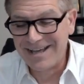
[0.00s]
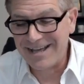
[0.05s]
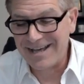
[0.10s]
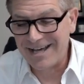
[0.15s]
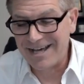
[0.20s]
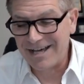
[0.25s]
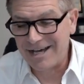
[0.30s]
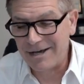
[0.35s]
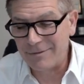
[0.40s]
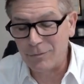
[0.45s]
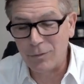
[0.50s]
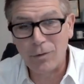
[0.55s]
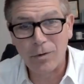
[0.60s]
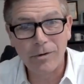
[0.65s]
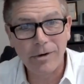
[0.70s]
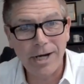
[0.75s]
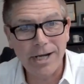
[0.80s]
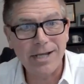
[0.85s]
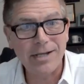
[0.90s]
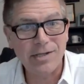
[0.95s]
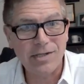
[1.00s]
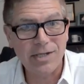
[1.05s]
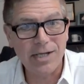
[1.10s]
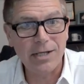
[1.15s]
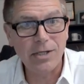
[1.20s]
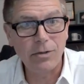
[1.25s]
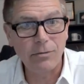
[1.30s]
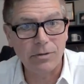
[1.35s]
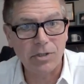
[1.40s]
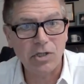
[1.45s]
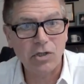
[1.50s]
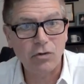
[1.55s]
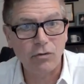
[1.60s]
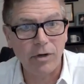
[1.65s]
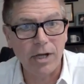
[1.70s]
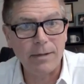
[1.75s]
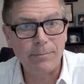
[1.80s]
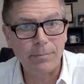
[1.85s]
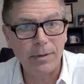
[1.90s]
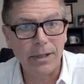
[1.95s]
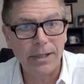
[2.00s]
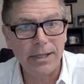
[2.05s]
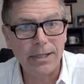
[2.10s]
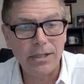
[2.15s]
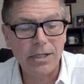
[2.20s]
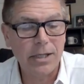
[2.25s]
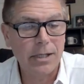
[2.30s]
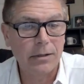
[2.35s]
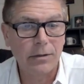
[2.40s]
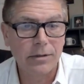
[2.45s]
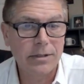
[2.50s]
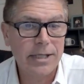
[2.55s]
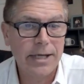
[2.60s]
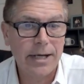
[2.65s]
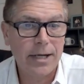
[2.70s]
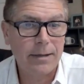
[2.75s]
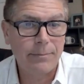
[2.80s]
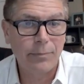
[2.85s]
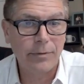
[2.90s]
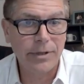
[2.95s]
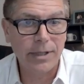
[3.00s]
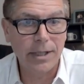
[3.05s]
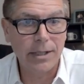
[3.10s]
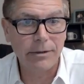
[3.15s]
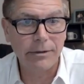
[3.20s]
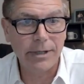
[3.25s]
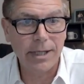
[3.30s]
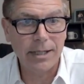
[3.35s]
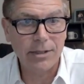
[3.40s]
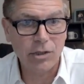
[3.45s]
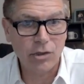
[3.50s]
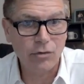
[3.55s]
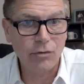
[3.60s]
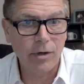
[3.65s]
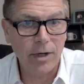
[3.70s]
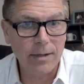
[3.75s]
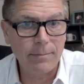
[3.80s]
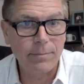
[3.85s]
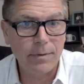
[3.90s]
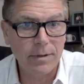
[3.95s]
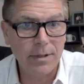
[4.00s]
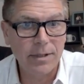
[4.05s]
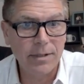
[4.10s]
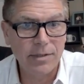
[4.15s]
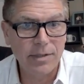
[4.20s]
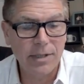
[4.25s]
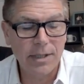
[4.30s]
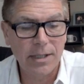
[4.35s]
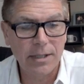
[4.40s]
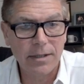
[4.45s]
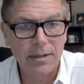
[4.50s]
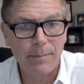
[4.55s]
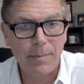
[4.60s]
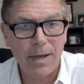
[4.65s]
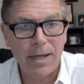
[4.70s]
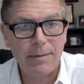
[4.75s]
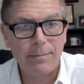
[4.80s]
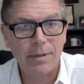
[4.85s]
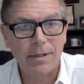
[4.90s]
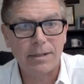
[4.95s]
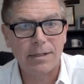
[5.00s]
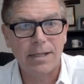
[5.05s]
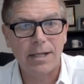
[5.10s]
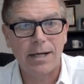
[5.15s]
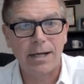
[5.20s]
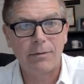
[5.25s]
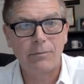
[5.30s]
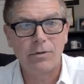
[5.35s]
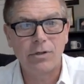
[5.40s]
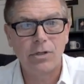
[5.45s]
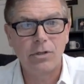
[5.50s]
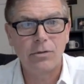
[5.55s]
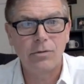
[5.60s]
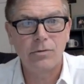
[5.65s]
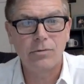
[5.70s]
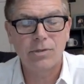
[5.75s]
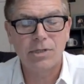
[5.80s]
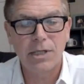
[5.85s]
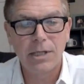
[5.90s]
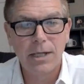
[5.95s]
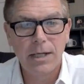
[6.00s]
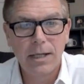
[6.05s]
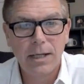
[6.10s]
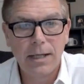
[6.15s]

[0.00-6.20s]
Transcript: Or I can send you a Stripe link. You can look that up on the internet. Stripe is the payment that I would use,